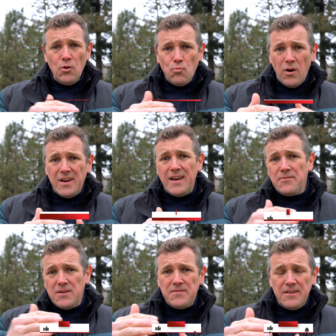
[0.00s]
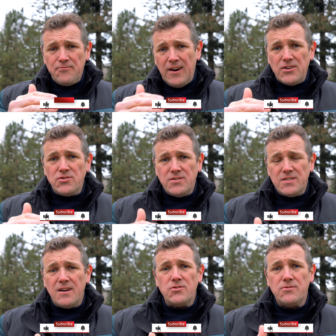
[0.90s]
what level of diffraction
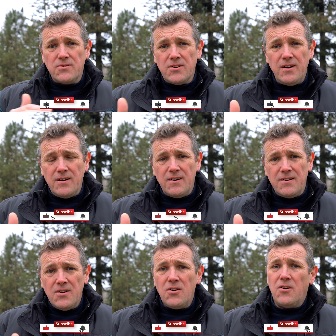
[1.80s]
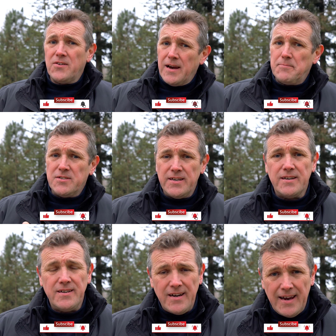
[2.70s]
starts to occur on that
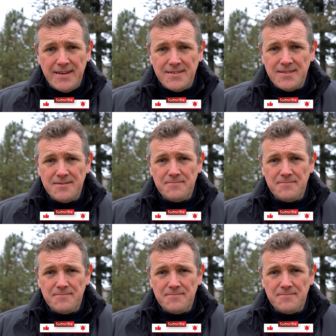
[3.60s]
particular lens.